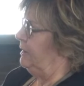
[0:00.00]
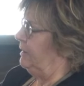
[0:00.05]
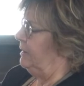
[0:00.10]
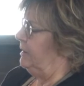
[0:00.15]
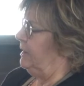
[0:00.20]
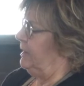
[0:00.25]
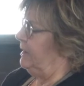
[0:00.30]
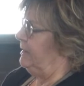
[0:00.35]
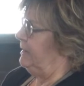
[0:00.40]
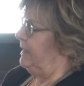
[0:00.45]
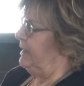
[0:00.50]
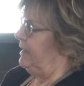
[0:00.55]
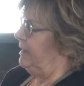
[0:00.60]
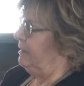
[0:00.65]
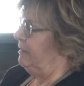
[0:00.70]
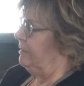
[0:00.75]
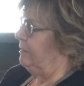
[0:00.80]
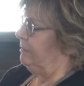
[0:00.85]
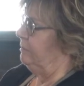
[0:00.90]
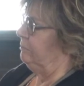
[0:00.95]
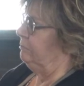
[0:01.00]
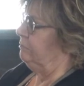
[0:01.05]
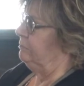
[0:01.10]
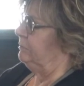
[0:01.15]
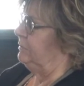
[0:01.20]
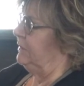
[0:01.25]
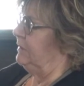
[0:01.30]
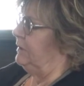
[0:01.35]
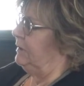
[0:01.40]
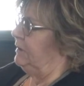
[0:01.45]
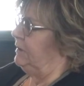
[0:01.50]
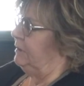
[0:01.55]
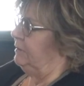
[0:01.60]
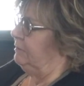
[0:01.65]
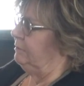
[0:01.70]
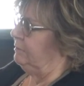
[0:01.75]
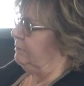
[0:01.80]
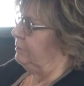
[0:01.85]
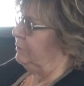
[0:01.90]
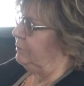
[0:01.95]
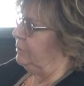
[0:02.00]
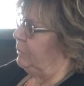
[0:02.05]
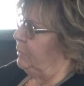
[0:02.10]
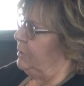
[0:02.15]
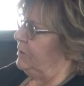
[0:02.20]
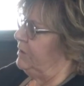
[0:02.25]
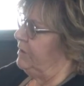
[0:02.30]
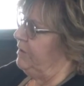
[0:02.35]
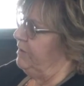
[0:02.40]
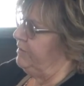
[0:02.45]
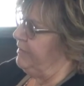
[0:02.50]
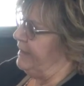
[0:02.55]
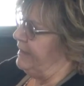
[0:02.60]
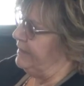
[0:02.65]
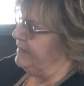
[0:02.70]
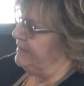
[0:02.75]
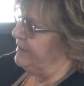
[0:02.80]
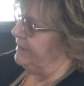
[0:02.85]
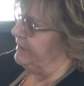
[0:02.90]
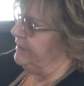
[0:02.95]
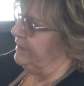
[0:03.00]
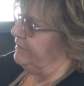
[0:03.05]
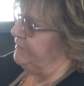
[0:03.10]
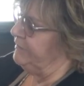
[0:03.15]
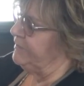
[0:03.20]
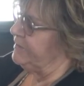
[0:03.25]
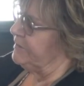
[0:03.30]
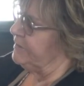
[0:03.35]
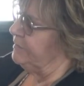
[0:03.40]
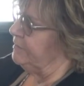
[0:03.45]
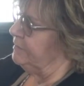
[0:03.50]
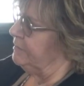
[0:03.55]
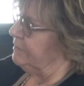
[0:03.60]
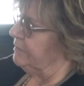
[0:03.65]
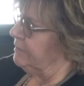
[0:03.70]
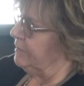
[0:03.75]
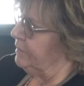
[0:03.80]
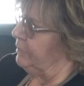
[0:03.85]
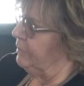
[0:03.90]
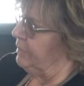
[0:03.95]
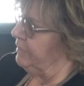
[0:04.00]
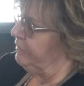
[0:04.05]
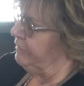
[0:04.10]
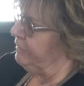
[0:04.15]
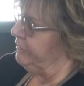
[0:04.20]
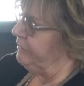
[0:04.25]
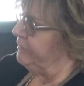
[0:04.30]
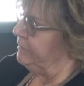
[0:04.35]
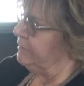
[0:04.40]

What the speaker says: And they're one of the things that gives the Griff